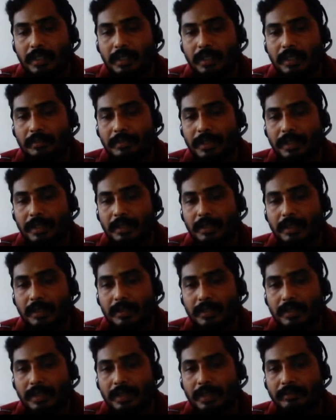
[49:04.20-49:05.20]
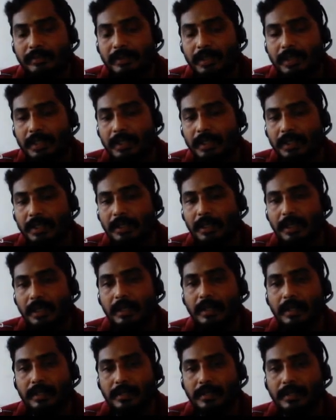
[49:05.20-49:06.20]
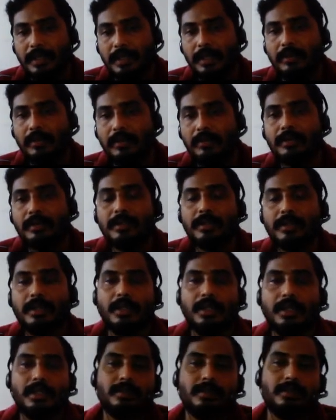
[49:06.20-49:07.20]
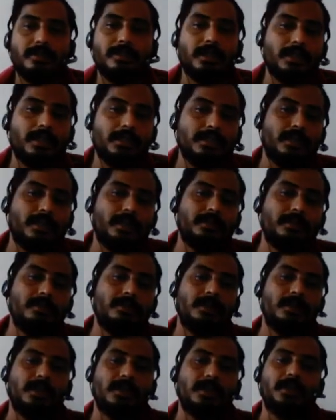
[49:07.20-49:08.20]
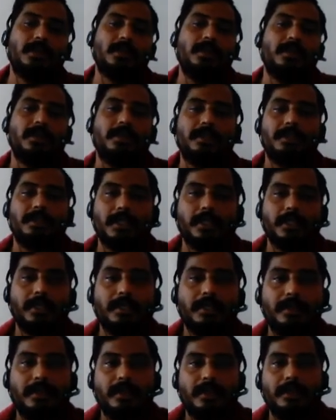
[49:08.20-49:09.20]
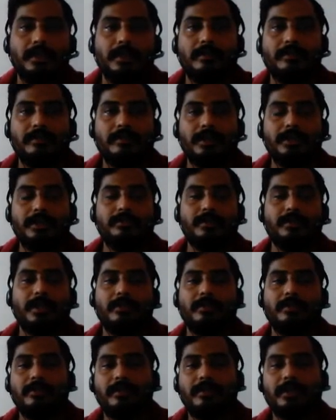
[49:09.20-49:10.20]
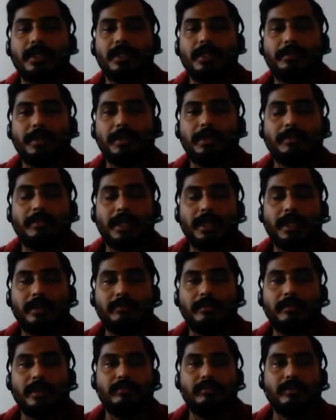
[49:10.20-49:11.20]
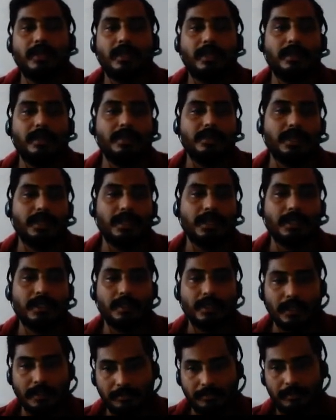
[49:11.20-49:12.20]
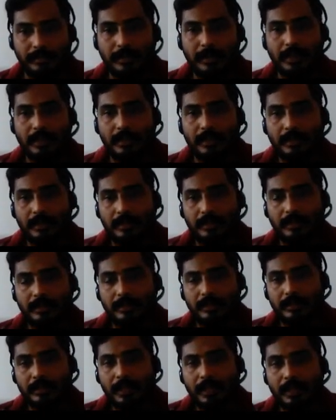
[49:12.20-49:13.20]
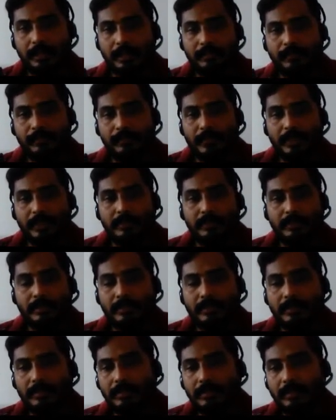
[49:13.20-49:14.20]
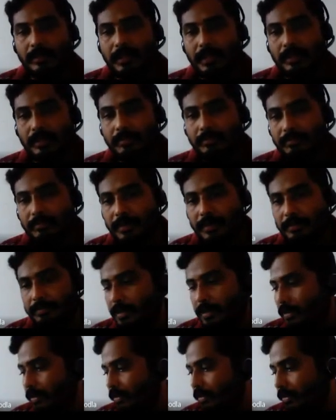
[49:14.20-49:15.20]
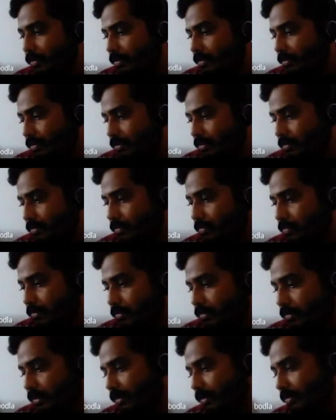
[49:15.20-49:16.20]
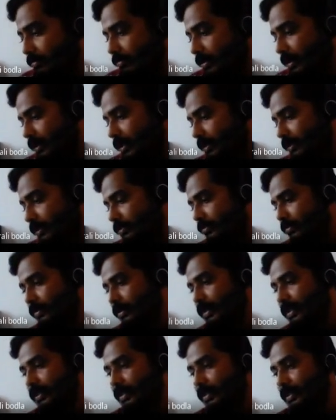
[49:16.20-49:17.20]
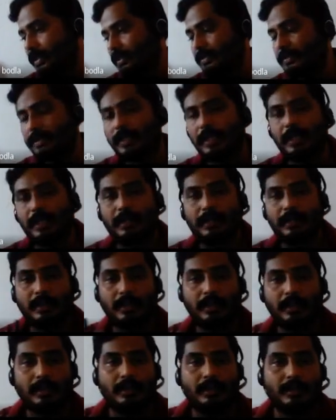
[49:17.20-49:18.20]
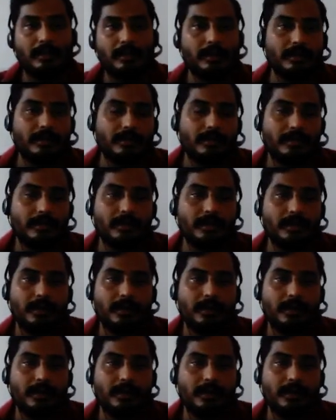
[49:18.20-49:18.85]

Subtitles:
ductile materials are weak in tensile loads. So that is also another understanding which we have to keep in mind when we are designing them. Okay, so then people now we understood that tensile uh,